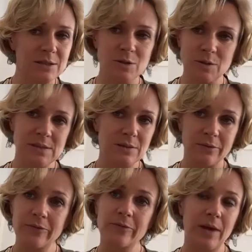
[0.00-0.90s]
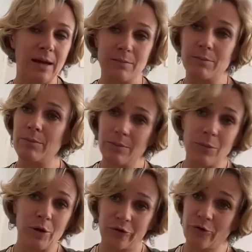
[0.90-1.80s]
interest of
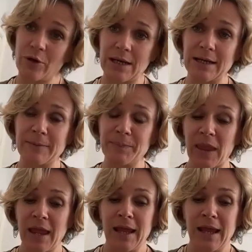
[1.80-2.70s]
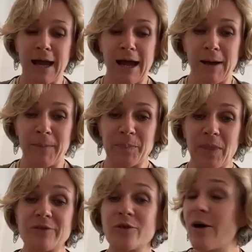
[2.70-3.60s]
Australia.
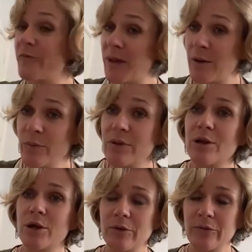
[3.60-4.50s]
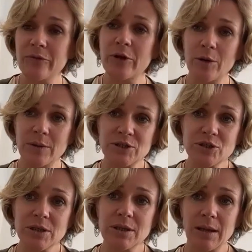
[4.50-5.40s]
So I've met with a lot of
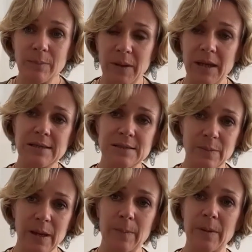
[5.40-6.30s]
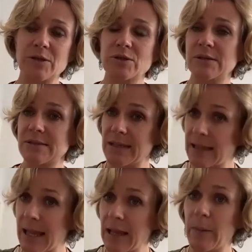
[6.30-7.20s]
coalition MPs and backbenchers and
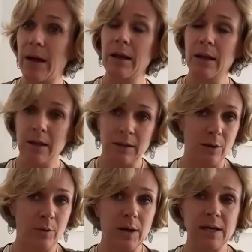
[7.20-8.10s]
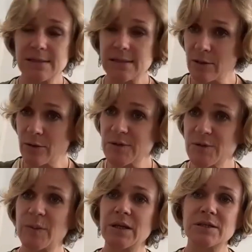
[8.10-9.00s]
Labor, the Greens and the
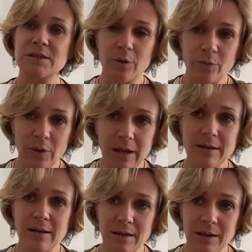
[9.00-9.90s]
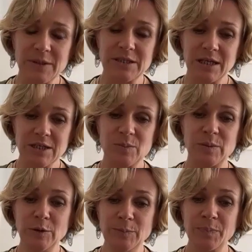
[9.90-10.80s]
crossbench around the climate change
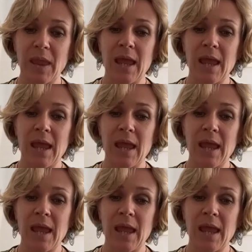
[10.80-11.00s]
bill.